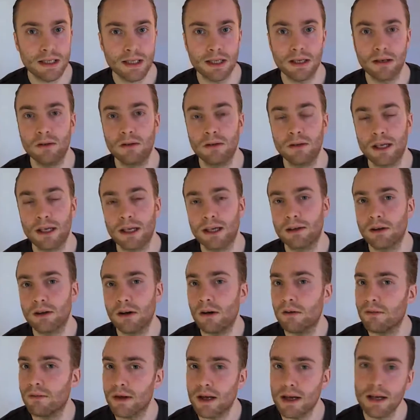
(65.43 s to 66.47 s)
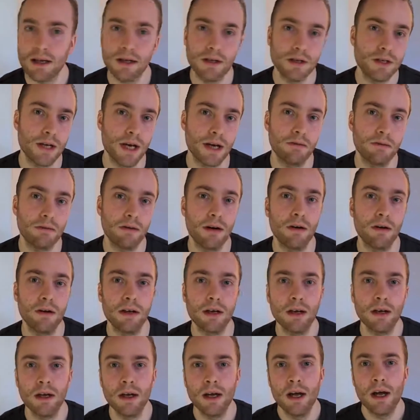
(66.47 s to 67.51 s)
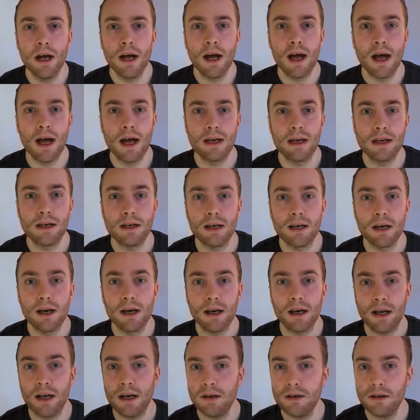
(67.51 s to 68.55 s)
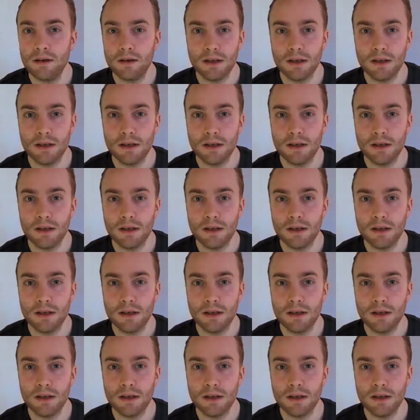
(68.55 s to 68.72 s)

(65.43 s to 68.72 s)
It all kicked off in January, and here you